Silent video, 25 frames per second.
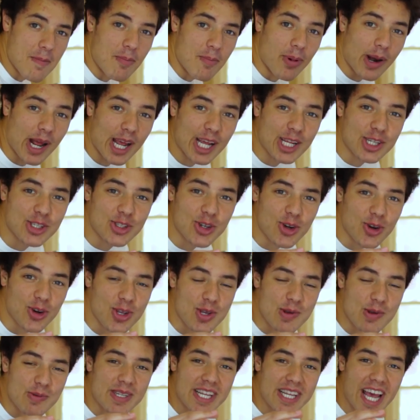But I assure
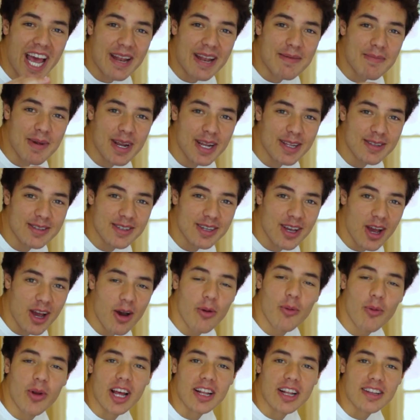you, 10 minutes
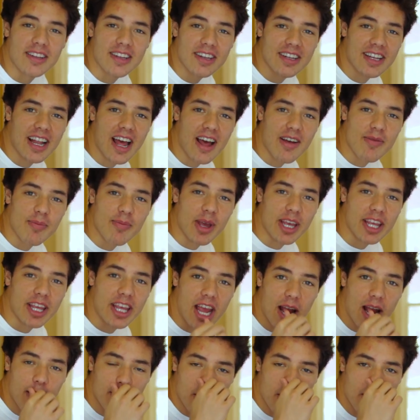ago, when I didn't have my
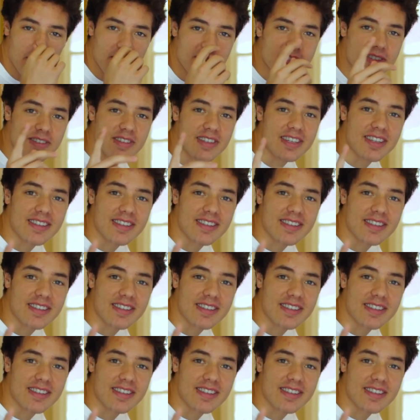camera, this is